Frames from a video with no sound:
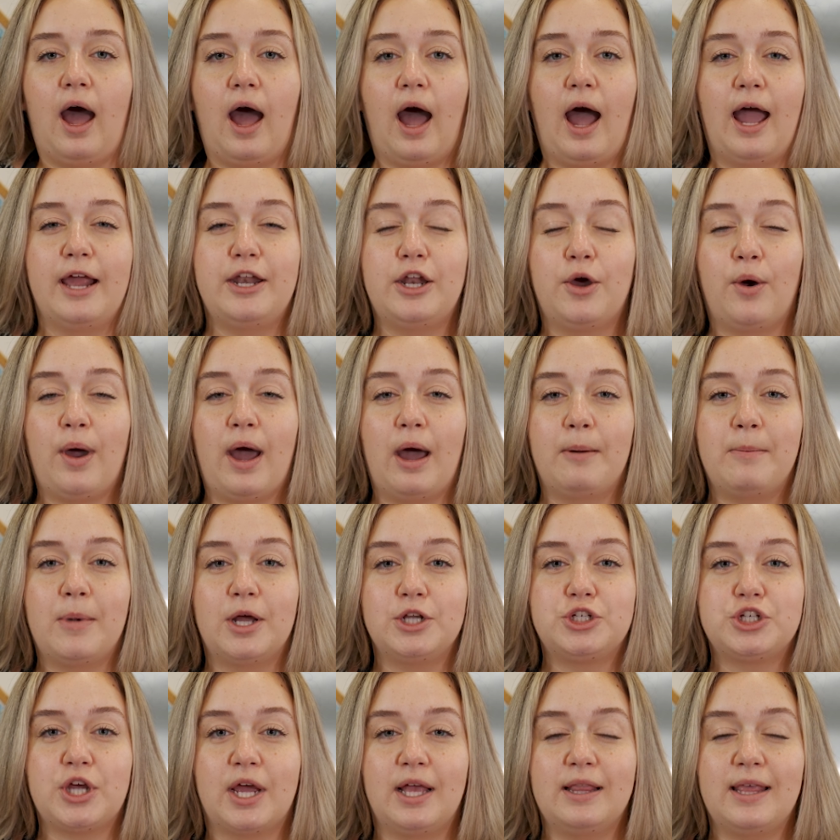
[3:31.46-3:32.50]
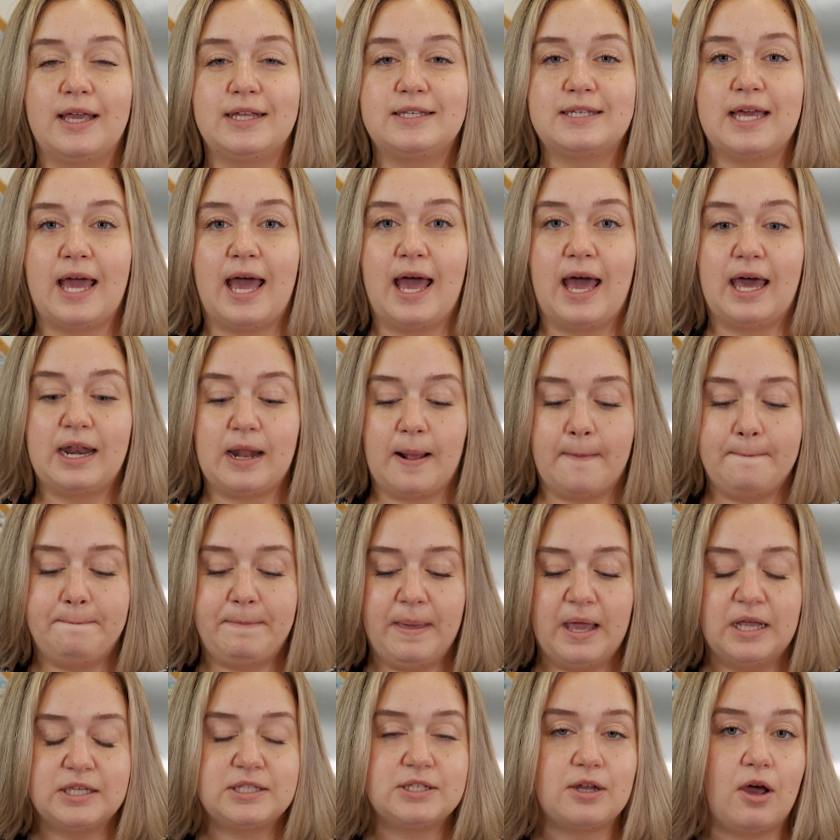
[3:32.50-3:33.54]
I know how much I like to add
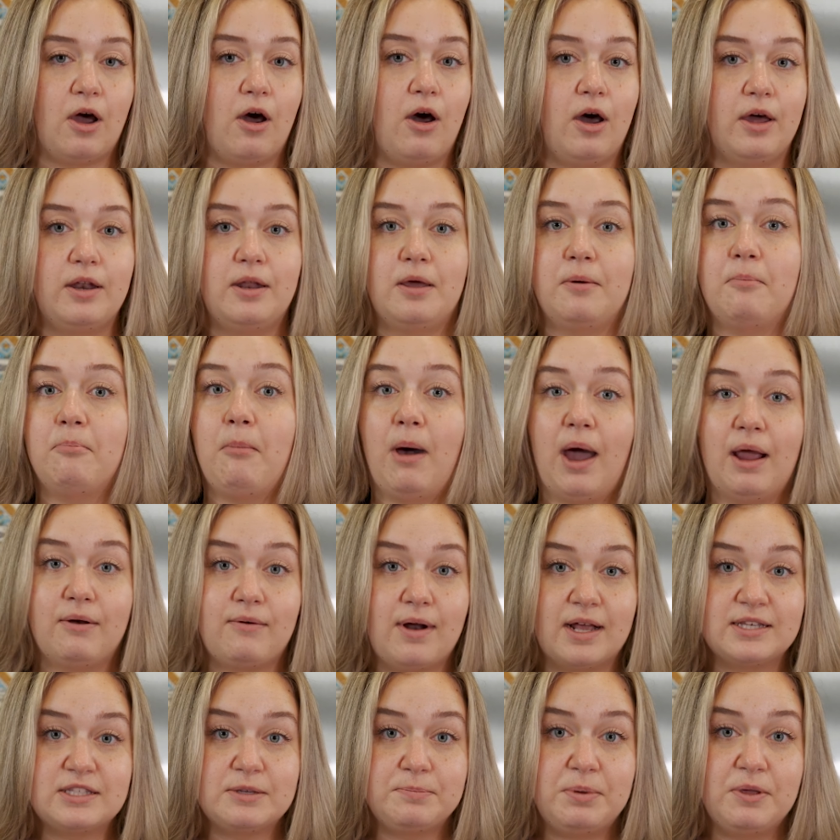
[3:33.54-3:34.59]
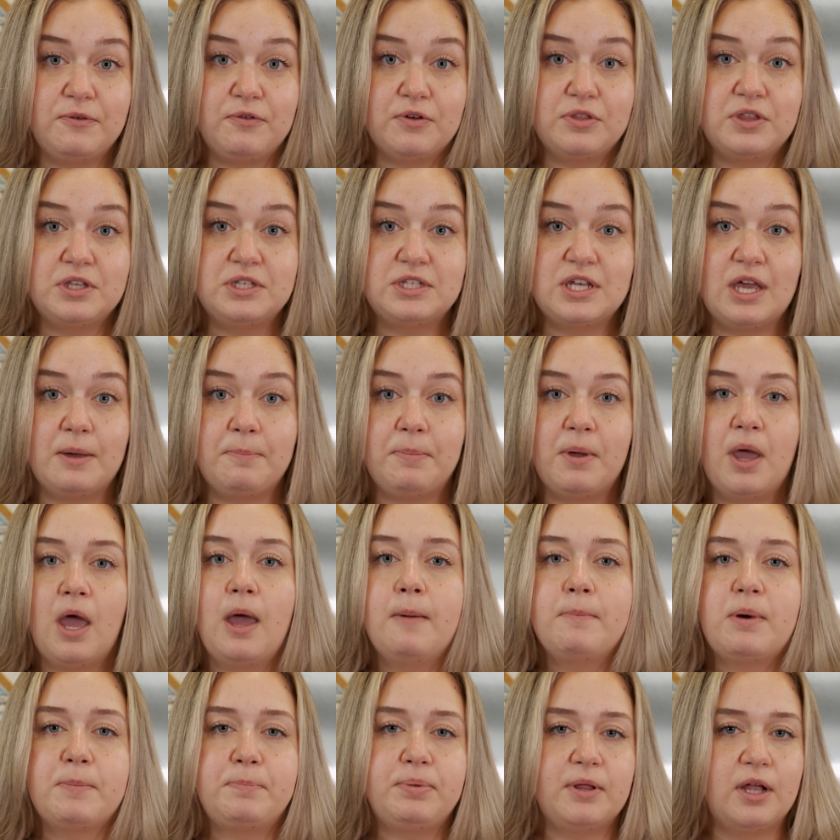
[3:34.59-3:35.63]
based on my recipe for the dip,
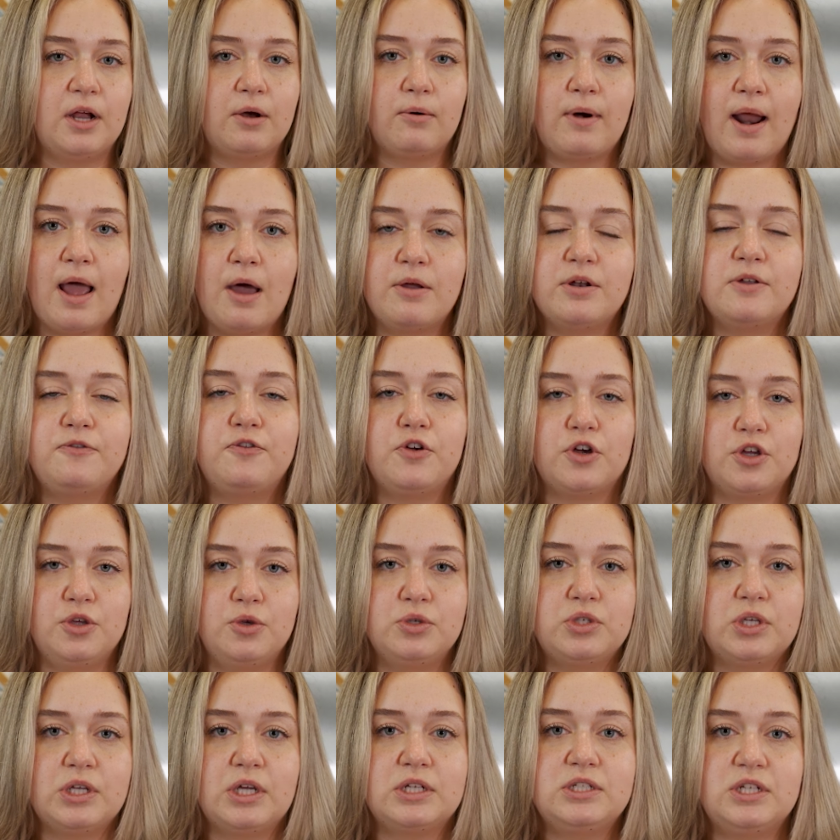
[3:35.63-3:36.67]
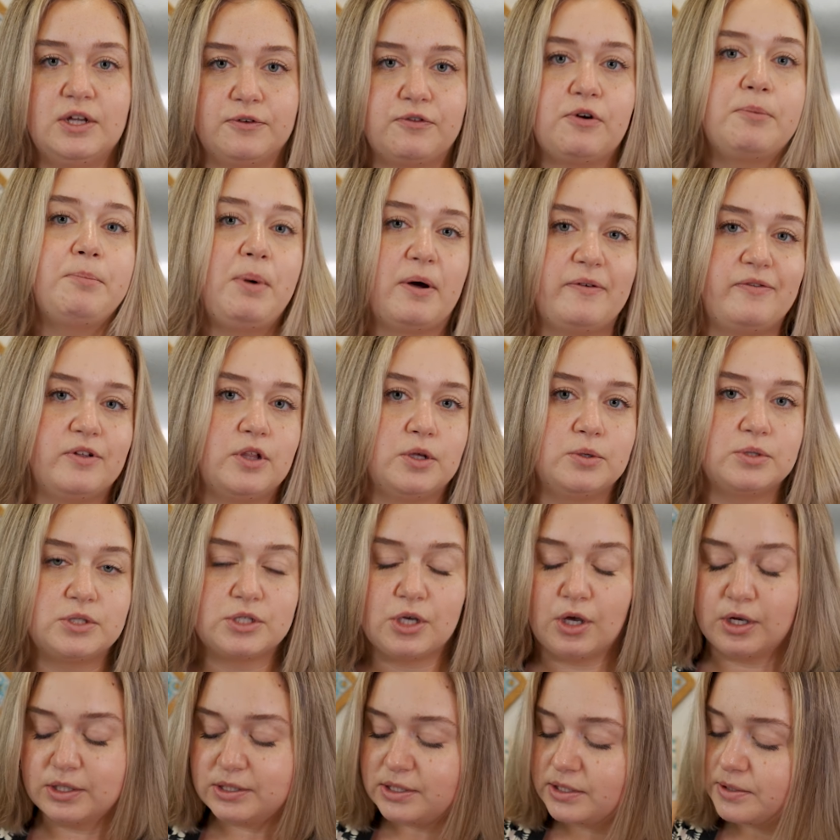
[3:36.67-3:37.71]
but play around if you're using a different buffalo
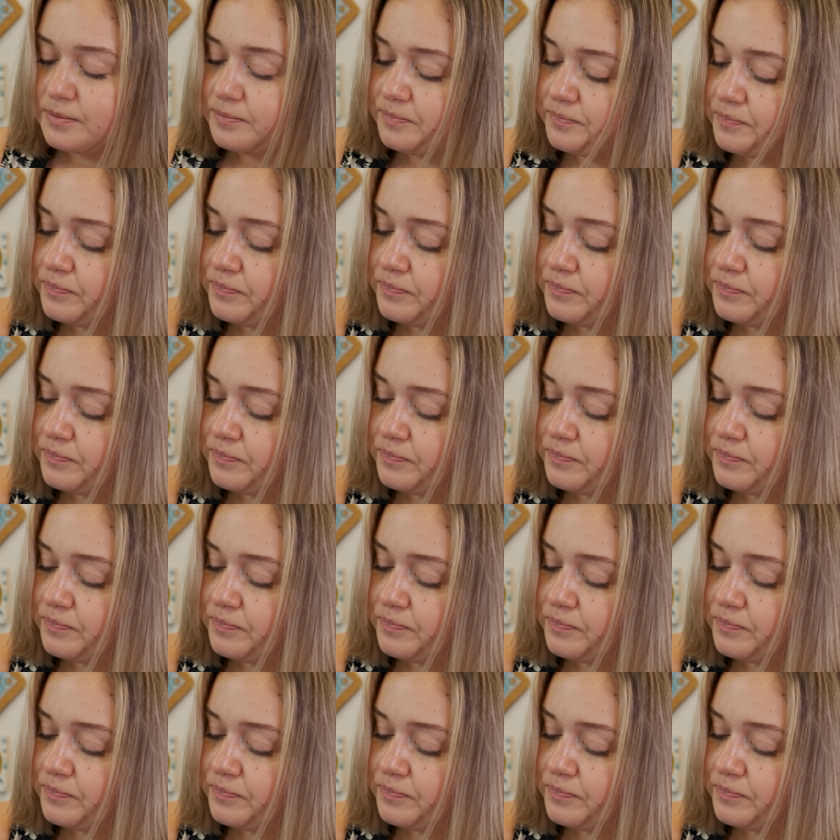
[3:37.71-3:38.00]
sauce.